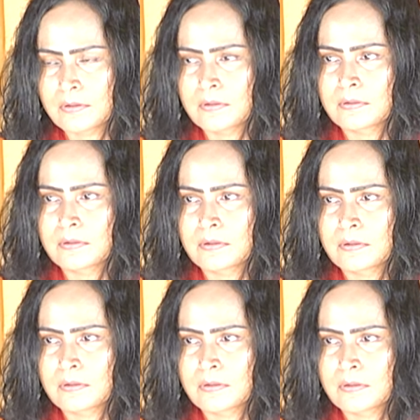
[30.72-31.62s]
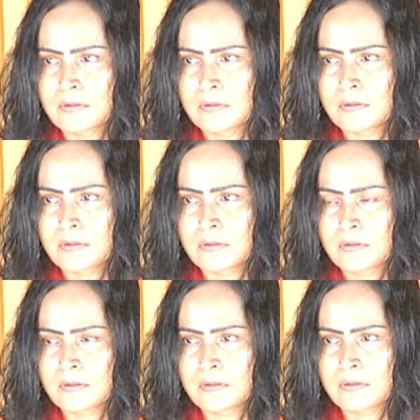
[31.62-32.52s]

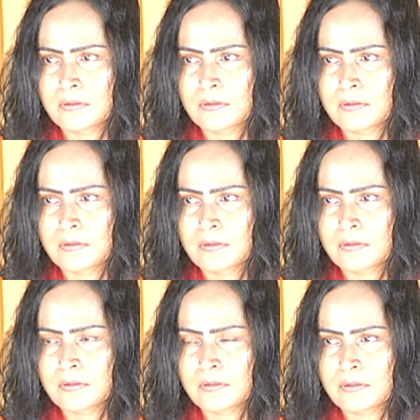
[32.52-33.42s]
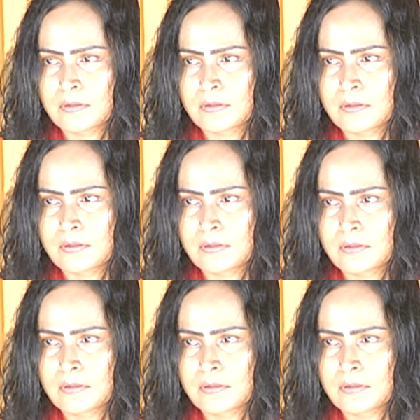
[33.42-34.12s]
No one is speaking in this clip.